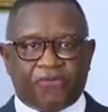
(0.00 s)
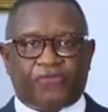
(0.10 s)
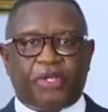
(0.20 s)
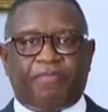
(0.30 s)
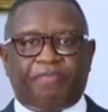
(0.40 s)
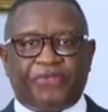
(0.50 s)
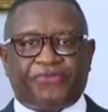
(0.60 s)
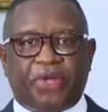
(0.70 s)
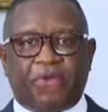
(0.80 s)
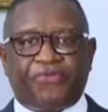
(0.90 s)
every
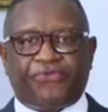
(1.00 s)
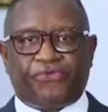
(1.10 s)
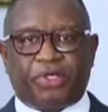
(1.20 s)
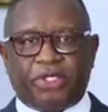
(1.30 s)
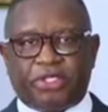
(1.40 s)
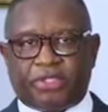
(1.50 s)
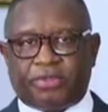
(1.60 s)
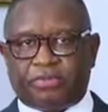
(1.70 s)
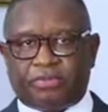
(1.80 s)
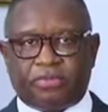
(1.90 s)
peace-loving Sierra Leonean